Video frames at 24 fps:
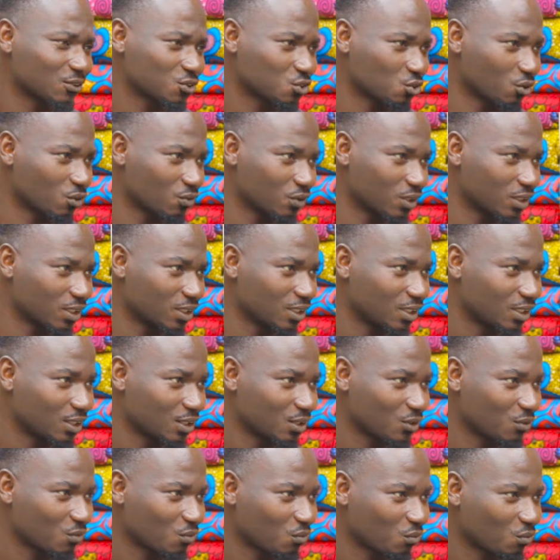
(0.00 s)
a story.
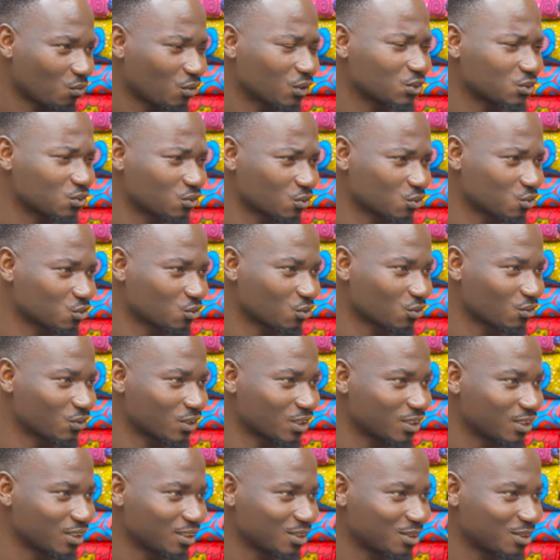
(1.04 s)
Yes. What is your story?